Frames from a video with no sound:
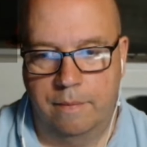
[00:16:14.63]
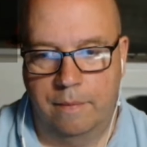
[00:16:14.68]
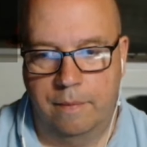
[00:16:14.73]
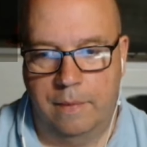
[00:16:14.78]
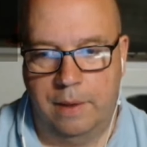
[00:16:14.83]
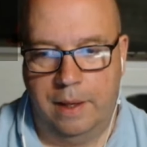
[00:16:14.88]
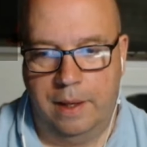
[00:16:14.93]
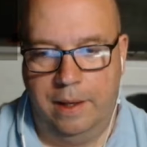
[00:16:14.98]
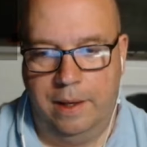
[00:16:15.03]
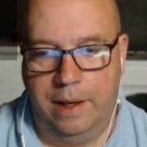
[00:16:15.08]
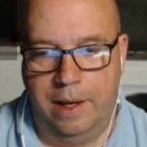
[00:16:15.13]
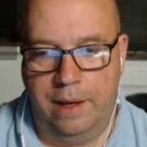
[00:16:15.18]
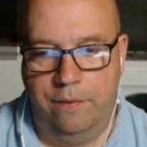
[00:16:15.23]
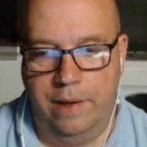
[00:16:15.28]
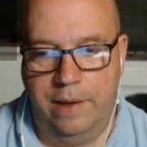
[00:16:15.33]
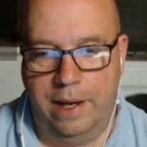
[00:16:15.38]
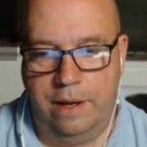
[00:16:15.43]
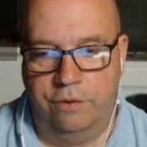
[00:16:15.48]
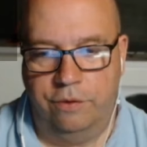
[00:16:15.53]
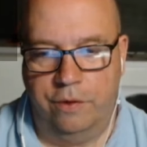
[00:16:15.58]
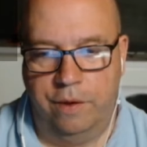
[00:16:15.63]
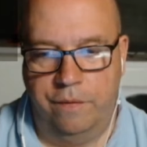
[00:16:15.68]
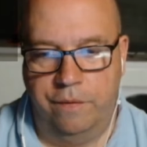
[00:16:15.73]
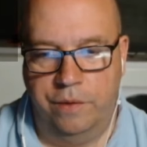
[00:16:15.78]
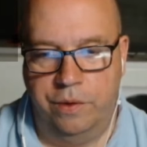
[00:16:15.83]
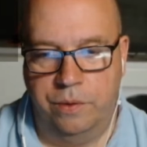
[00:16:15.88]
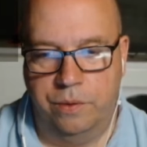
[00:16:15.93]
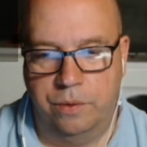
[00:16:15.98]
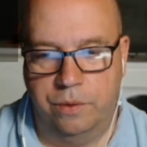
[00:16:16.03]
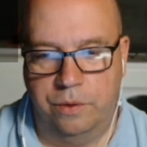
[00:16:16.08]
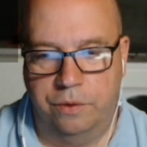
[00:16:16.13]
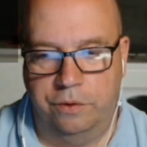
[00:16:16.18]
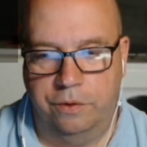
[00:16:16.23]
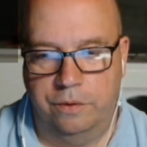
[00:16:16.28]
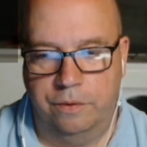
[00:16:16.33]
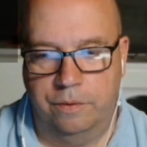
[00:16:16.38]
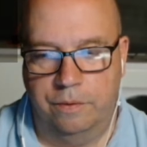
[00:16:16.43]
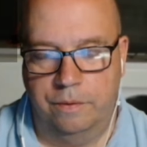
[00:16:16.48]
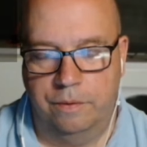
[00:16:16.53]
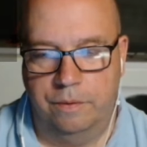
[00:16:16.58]
Again, the outside of the doors.
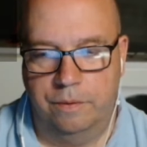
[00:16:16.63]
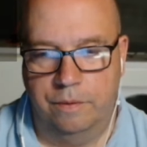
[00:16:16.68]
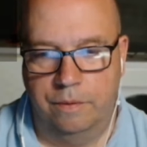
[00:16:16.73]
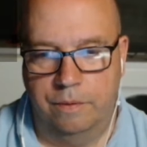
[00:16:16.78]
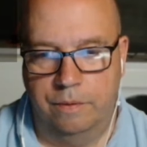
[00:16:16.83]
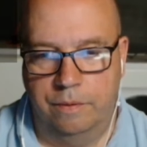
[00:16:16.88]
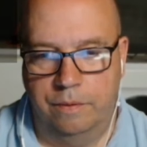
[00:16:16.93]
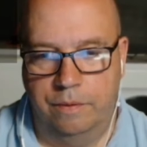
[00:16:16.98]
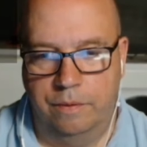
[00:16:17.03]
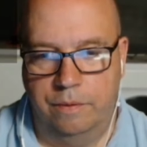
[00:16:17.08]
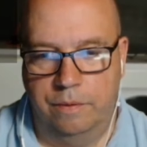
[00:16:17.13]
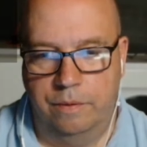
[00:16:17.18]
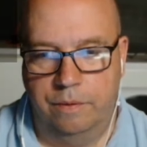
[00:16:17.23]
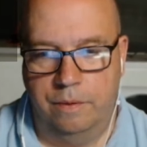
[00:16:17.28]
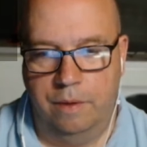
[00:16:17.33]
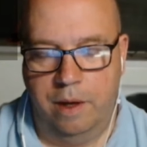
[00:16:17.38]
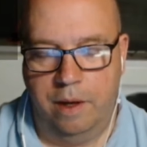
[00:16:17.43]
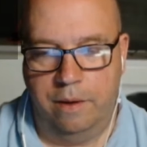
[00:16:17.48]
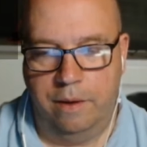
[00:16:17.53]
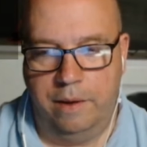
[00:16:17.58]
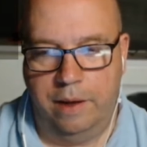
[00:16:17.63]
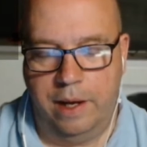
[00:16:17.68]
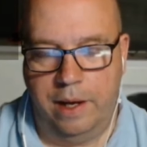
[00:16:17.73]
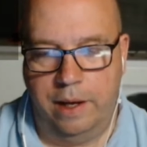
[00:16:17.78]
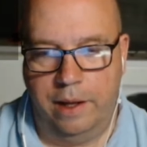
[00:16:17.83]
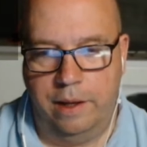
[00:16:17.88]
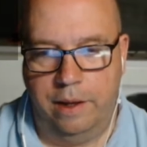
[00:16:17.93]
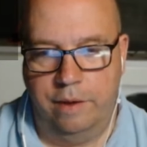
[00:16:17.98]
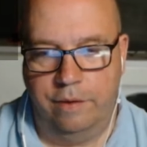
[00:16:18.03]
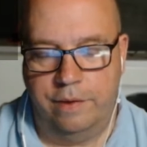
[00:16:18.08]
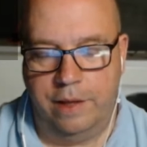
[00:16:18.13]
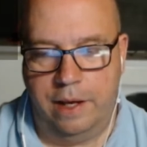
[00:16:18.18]
I don't get it. Is that...